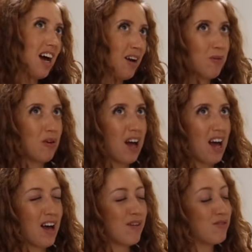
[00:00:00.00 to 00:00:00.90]
I will
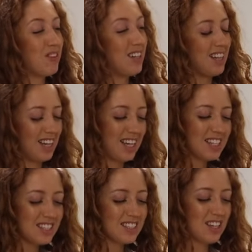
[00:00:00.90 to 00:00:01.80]
have
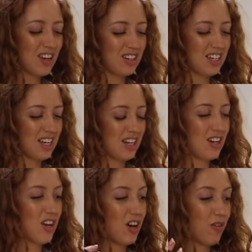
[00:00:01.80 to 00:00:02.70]
less than